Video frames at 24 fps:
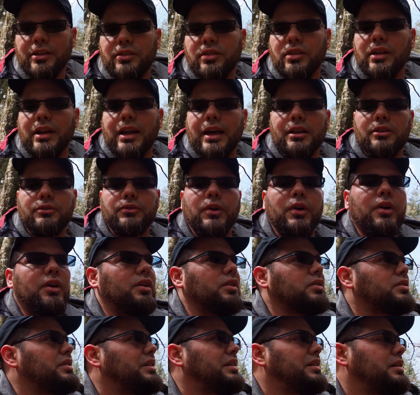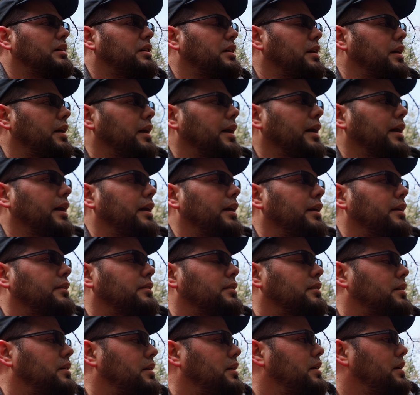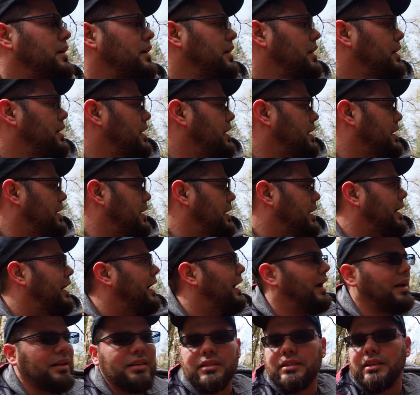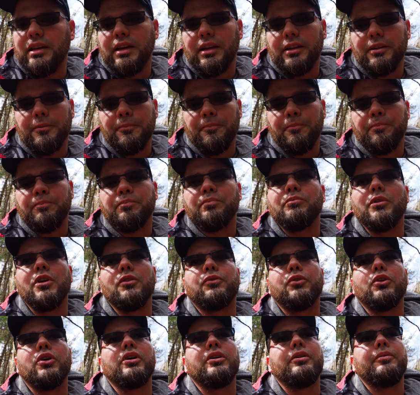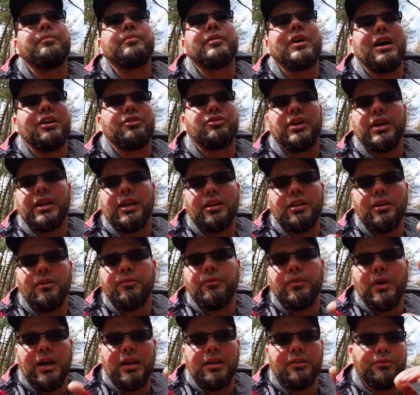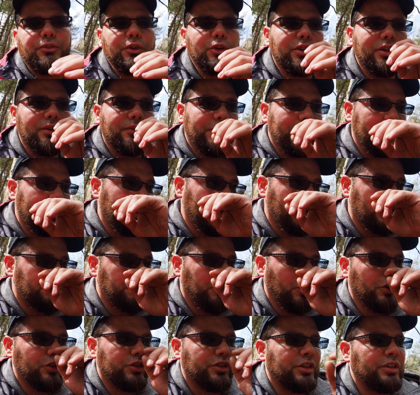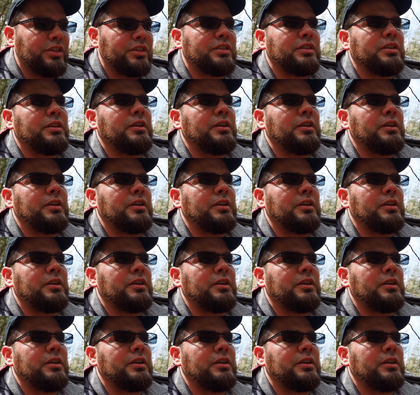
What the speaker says: to the last falls, and I said before, I tried a few different exposures,